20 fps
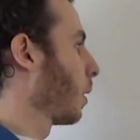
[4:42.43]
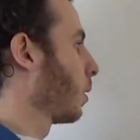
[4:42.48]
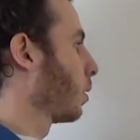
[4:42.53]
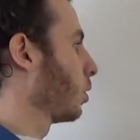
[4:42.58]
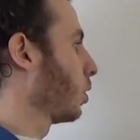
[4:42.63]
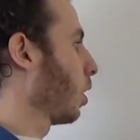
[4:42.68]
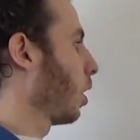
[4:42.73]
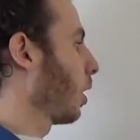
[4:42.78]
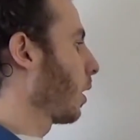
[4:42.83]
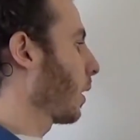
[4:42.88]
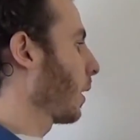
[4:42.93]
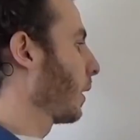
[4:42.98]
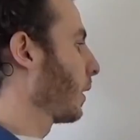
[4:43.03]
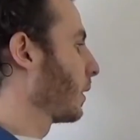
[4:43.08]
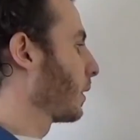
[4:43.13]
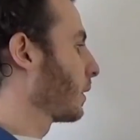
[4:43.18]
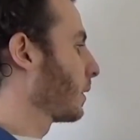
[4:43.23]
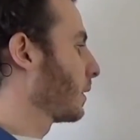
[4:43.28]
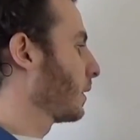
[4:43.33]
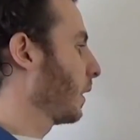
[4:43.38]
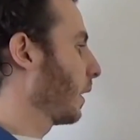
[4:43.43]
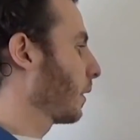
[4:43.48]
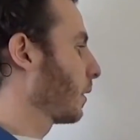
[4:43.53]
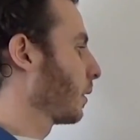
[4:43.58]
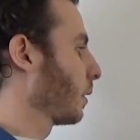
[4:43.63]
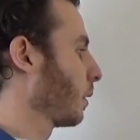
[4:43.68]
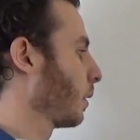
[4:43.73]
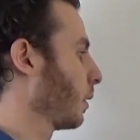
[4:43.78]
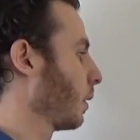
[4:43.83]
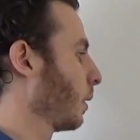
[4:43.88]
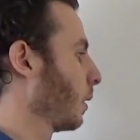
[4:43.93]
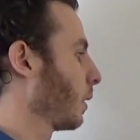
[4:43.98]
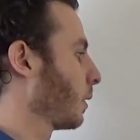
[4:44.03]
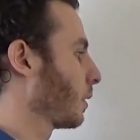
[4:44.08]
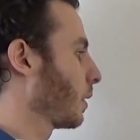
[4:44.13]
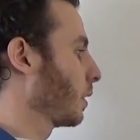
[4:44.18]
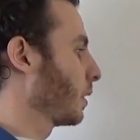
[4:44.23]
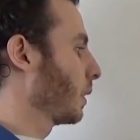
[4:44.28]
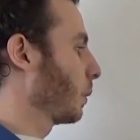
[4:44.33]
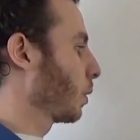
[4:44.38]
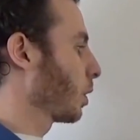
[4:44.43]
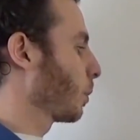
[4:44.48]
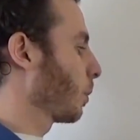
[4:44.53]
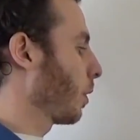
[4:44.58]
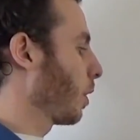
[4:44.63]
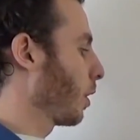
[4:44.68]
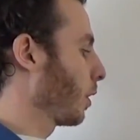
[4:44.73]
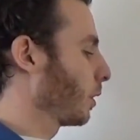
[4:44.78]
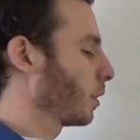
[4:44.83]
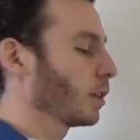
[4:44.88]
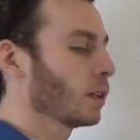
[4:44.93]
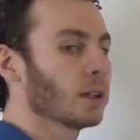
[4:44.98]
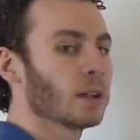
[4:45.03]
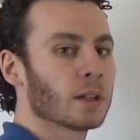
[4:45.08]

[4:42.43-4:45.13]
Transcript: Dog, sit. Does he respond?